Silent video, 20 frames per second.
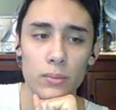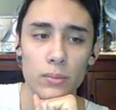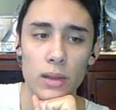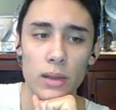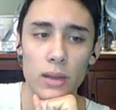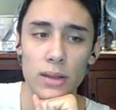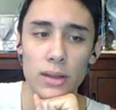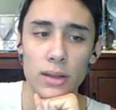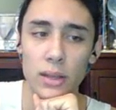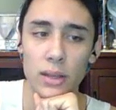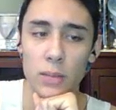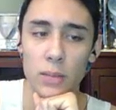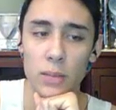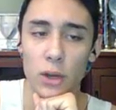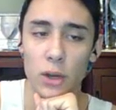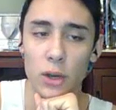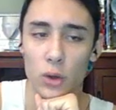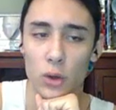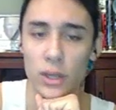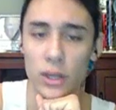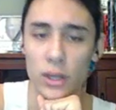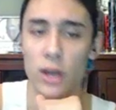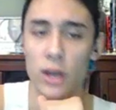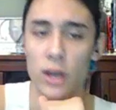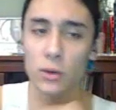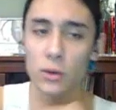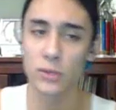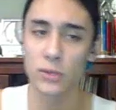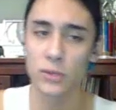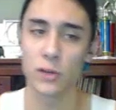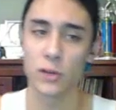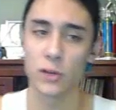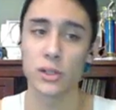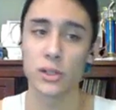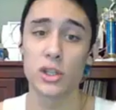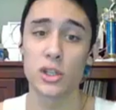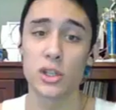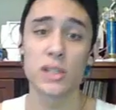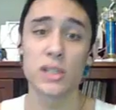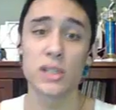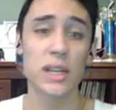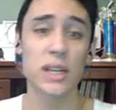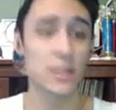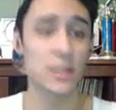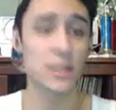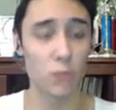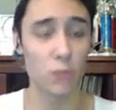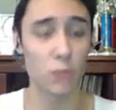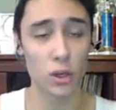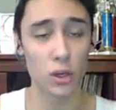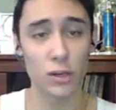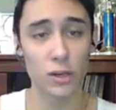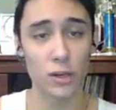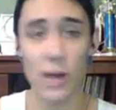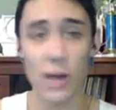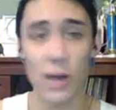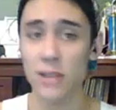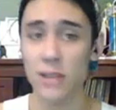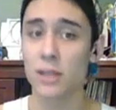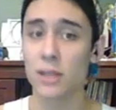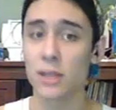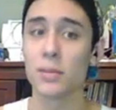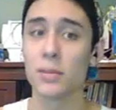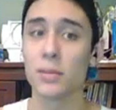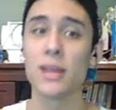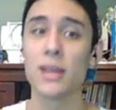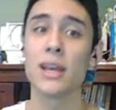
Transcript: I think I'm going to go into Cuddles first, just to get some early rocks up.